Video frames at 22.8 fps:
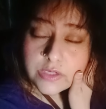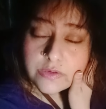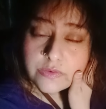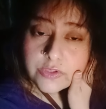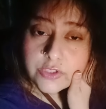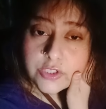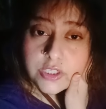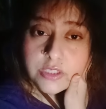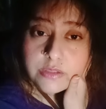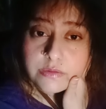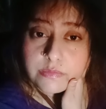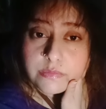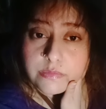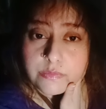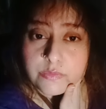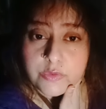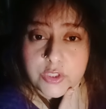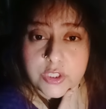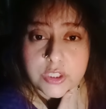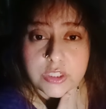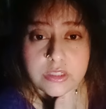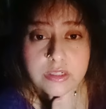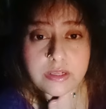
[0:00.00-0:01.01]

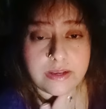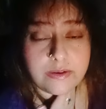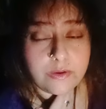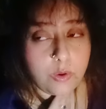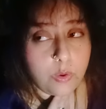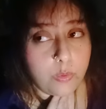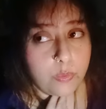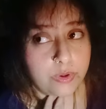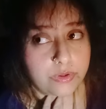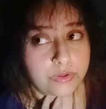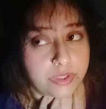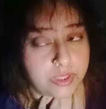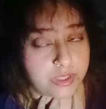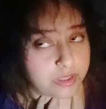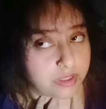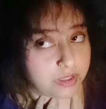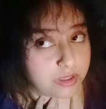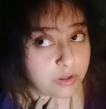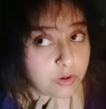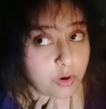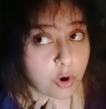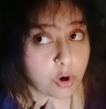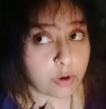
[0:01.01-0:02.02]
which is like
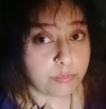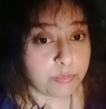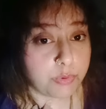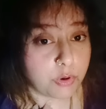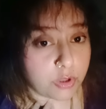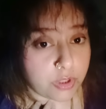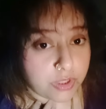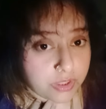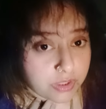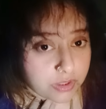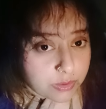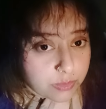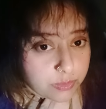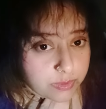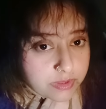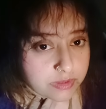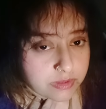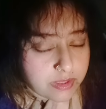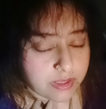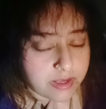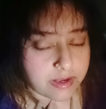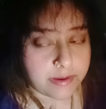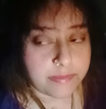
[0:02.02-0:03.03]
overthinking or pulling you in
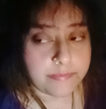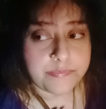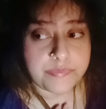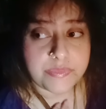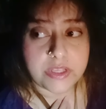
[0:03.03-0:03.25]
there.